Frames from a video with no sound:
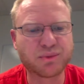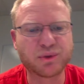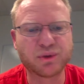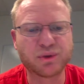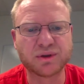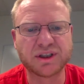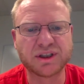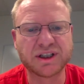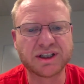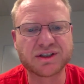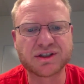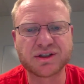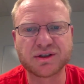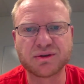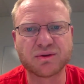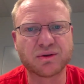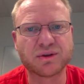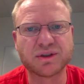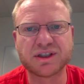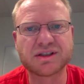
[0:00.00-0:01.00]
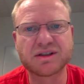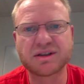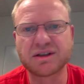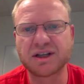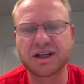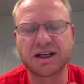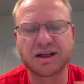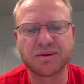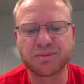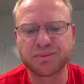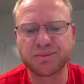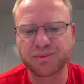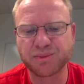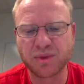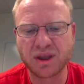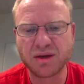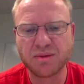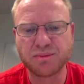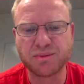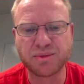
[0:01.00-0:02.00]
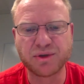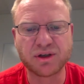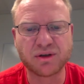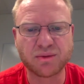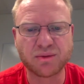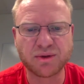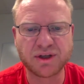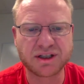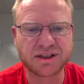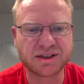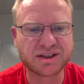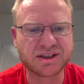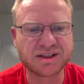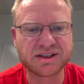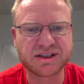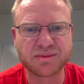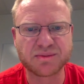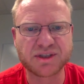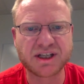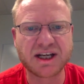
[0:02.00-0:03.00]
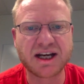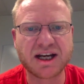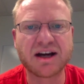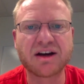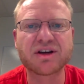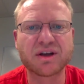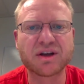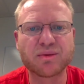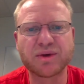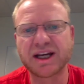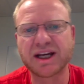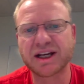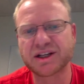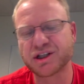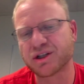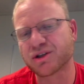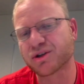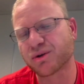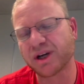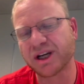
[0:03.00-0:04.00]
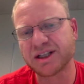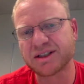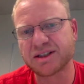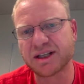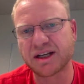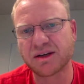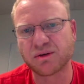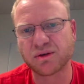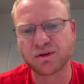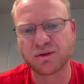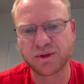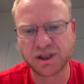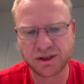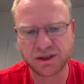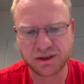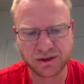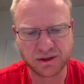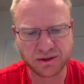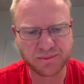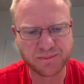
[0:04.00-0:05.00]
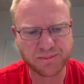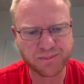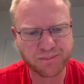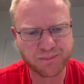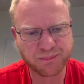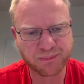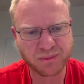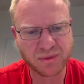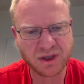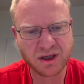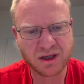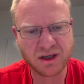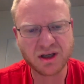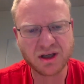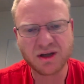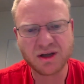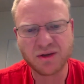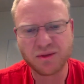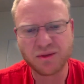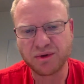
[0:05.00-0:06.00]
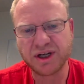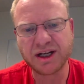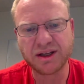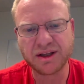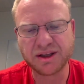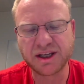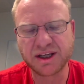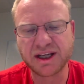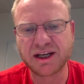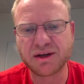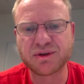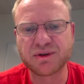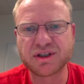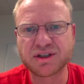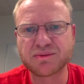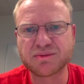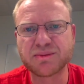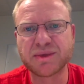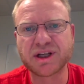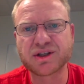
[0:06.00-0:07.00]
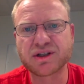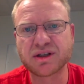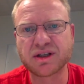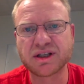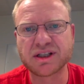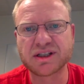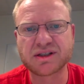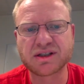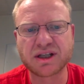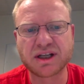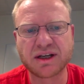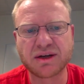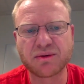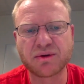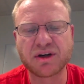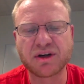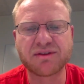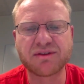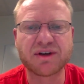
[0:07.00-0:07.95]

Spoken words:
pulled into all these middleware systems, how can we actually trace that all the way through? One other thing I would just mention is one of